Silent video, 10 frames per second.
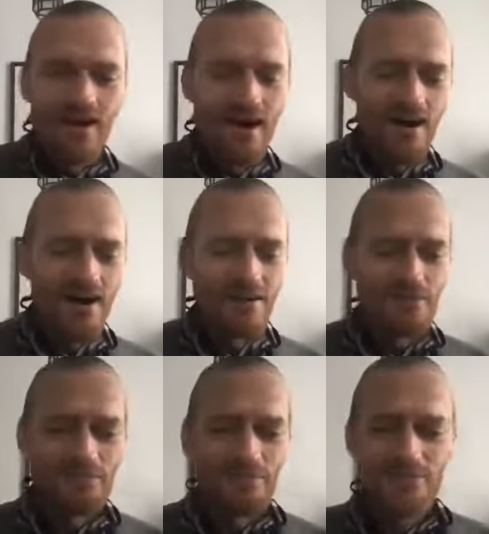
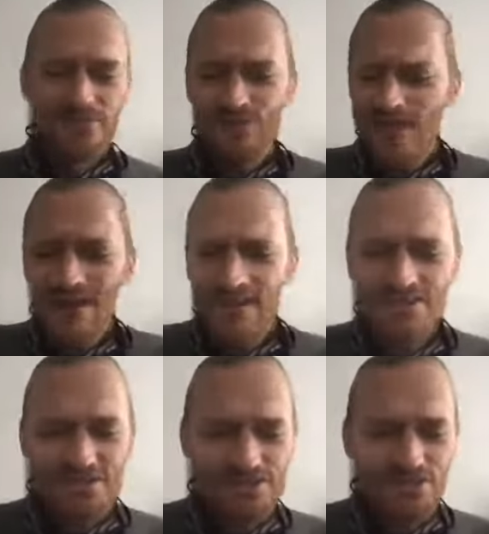It's
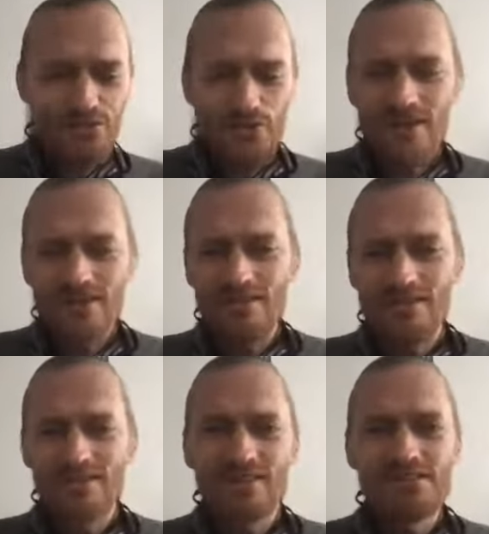just
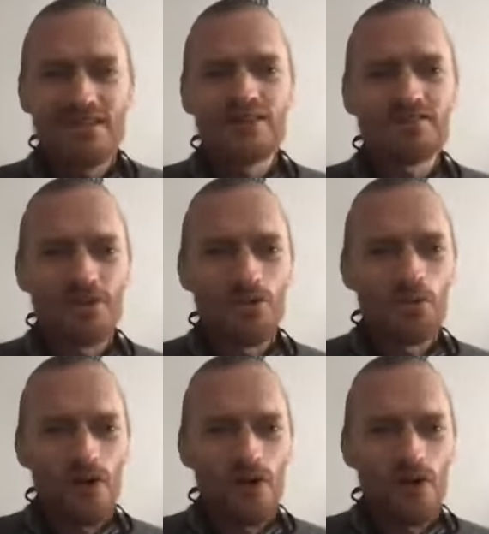it's kind of like a